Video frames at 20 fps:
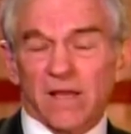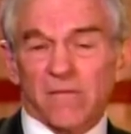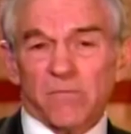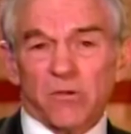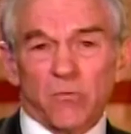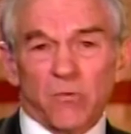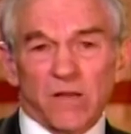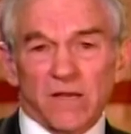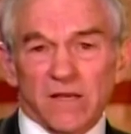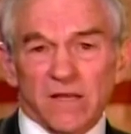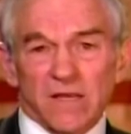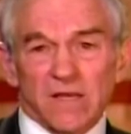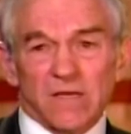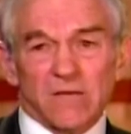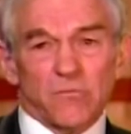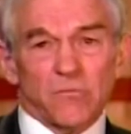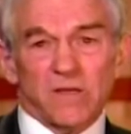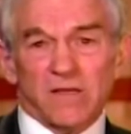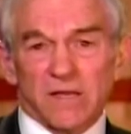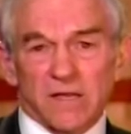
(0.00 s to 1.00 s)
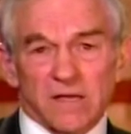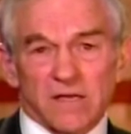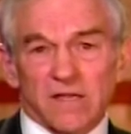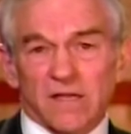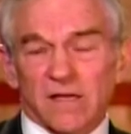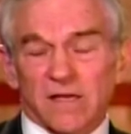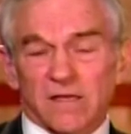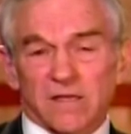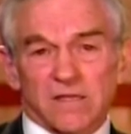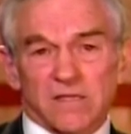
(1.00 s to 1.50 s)
But we need to
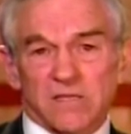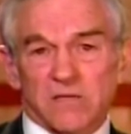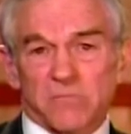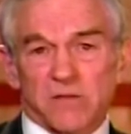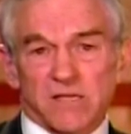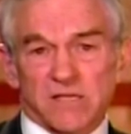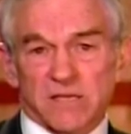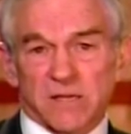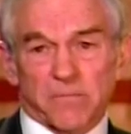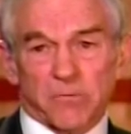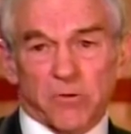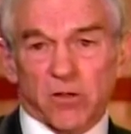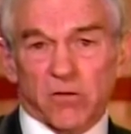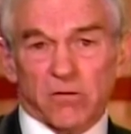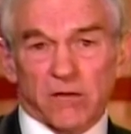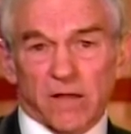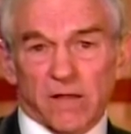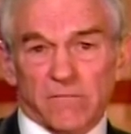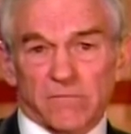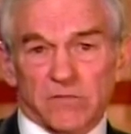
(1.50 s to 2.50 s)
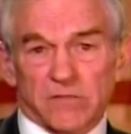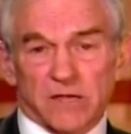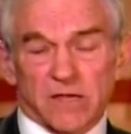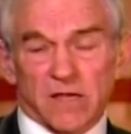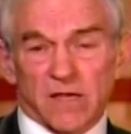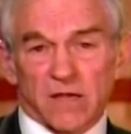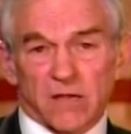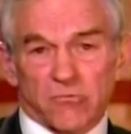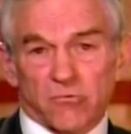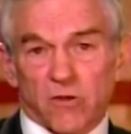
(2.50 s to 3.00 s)
cut these domestic programs.
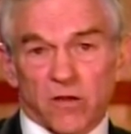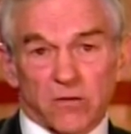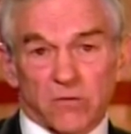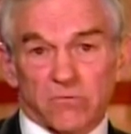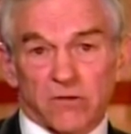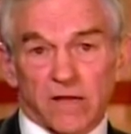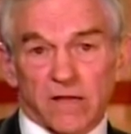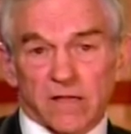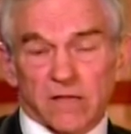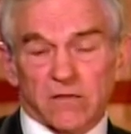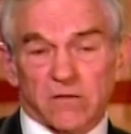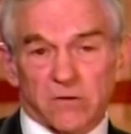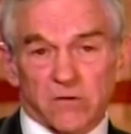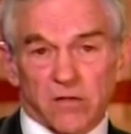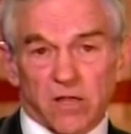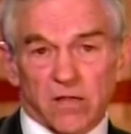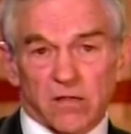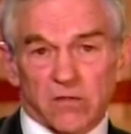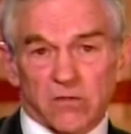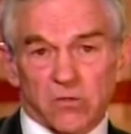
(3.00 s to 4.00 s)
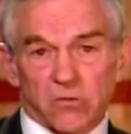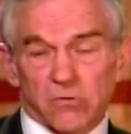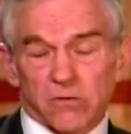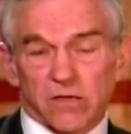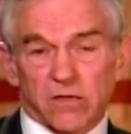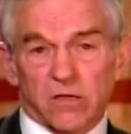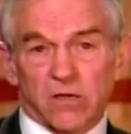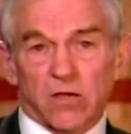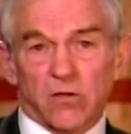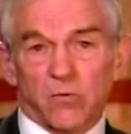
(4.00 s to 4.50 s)
Ronald Reagan, you
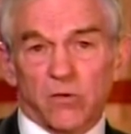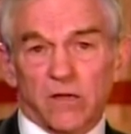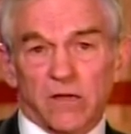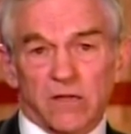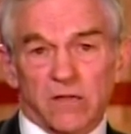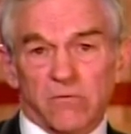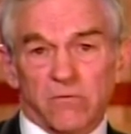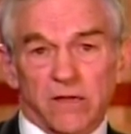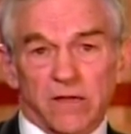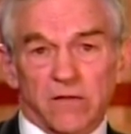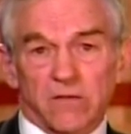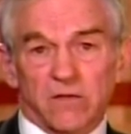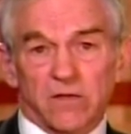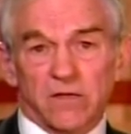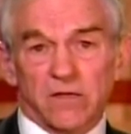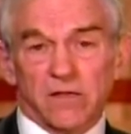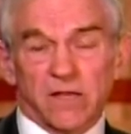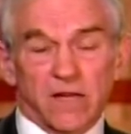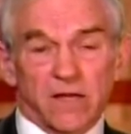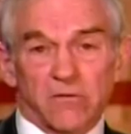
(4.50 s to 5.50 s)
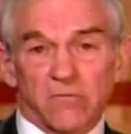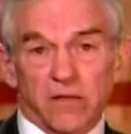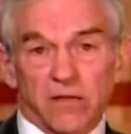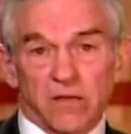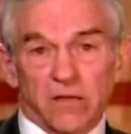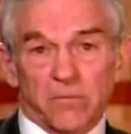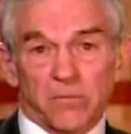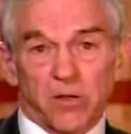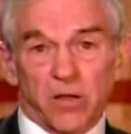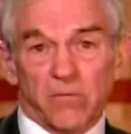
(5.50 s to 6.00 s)
recall when he ran on to getting rid of
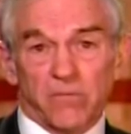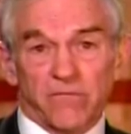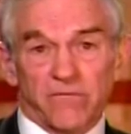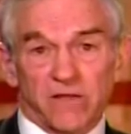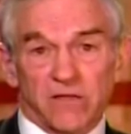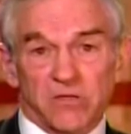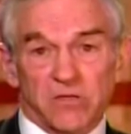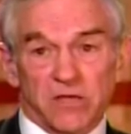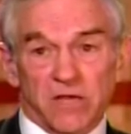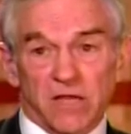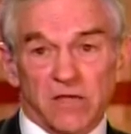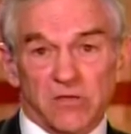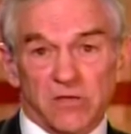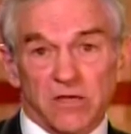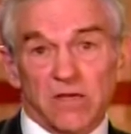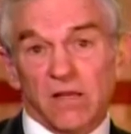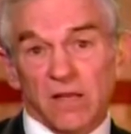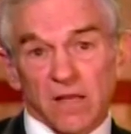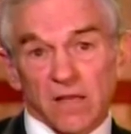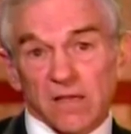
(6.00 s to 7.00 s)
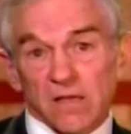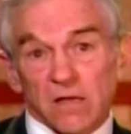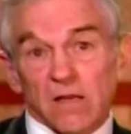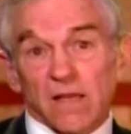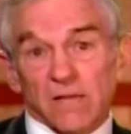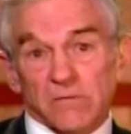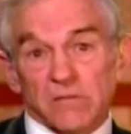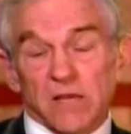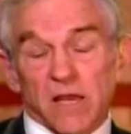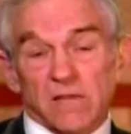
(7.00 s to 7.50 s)
the Department of Education. You know,
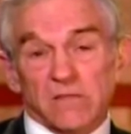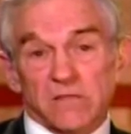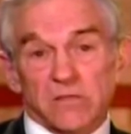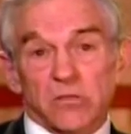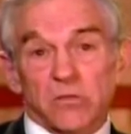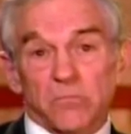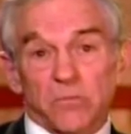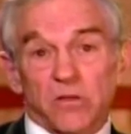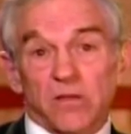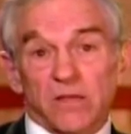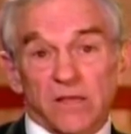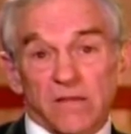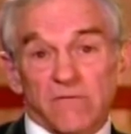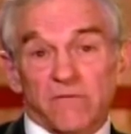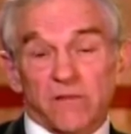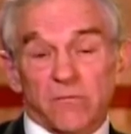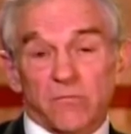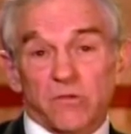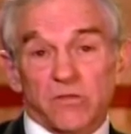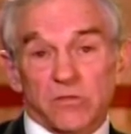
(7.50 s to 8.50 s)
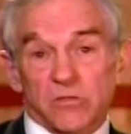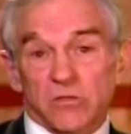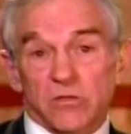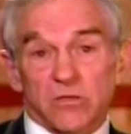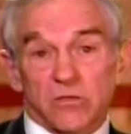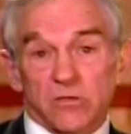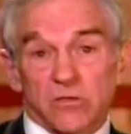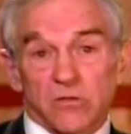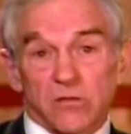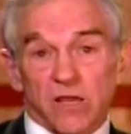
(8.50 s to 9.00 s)
I still believe that we
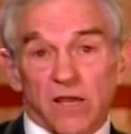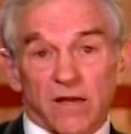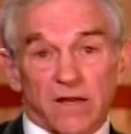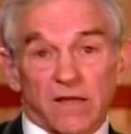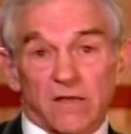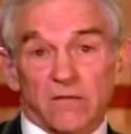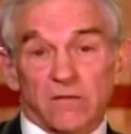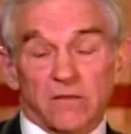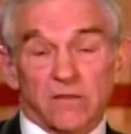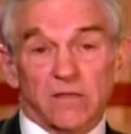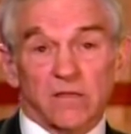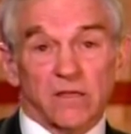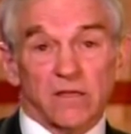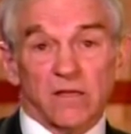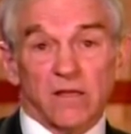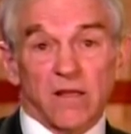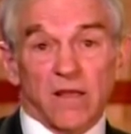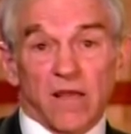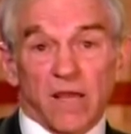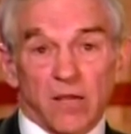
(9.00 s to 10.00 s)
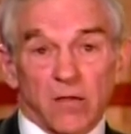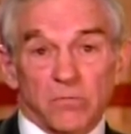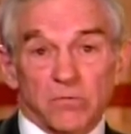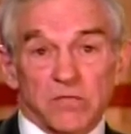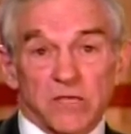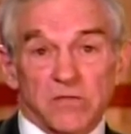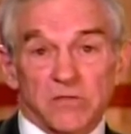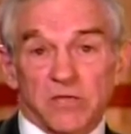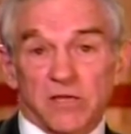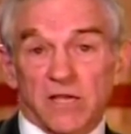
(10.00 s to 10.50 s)
should do that. I don't think it
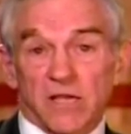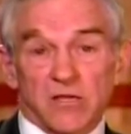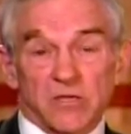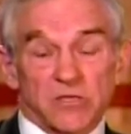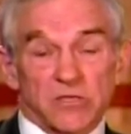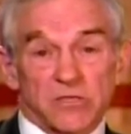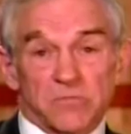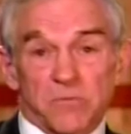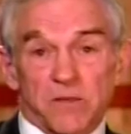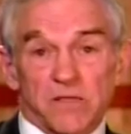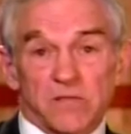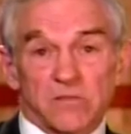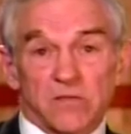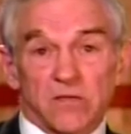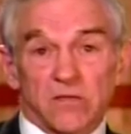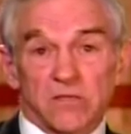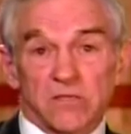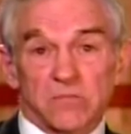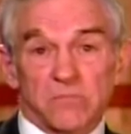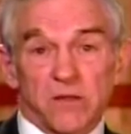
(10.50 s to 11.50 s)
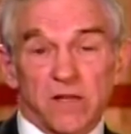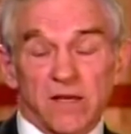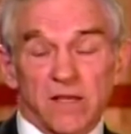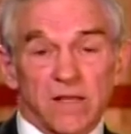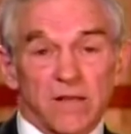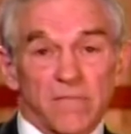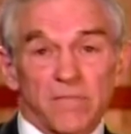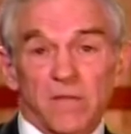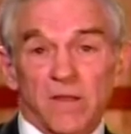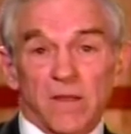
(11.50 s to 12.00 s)
helps education, spends all this
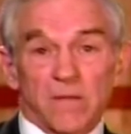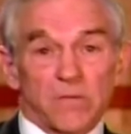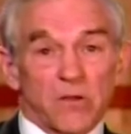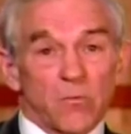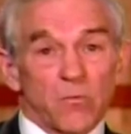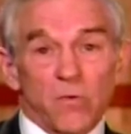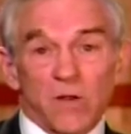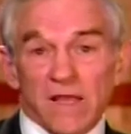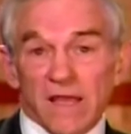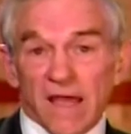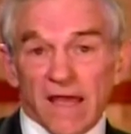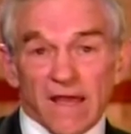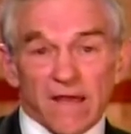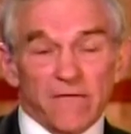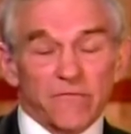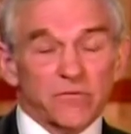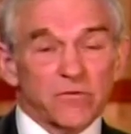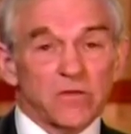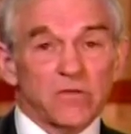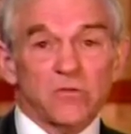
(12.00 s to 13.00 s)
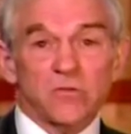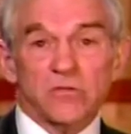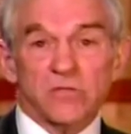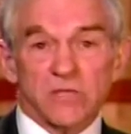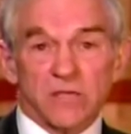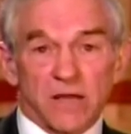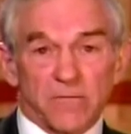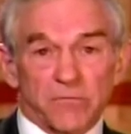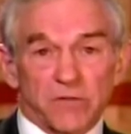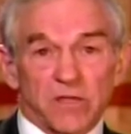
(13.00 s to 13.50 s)
money. But we have to do
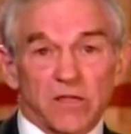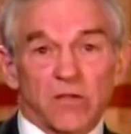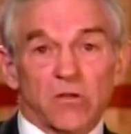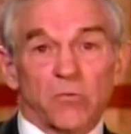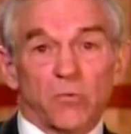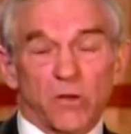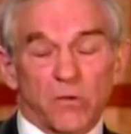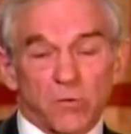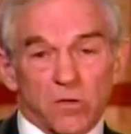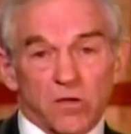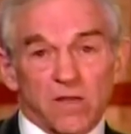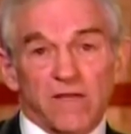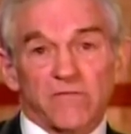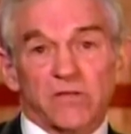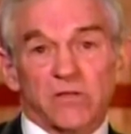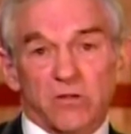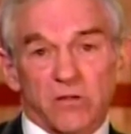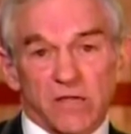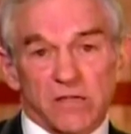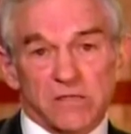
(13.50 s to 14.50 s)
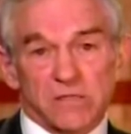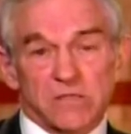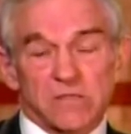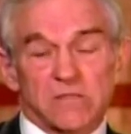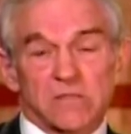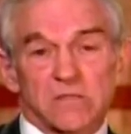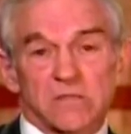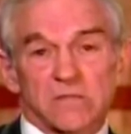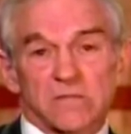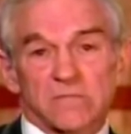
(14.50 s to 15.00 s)
something or we will have a
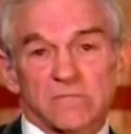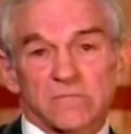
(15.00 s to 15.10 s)
crisis.